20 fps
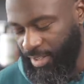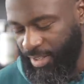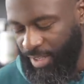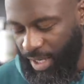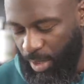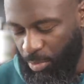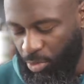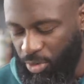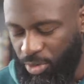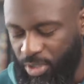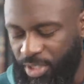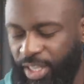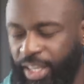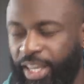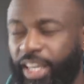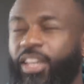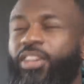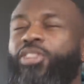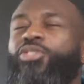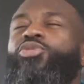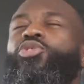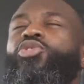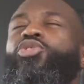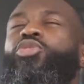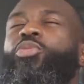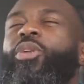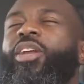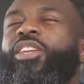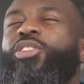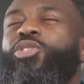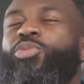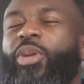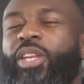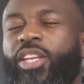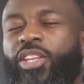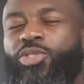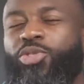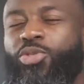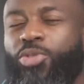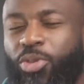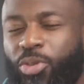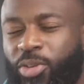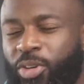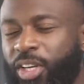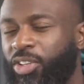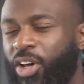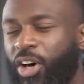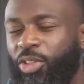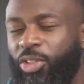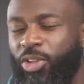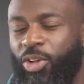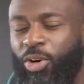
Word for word: Gabriel Sey, 2022, done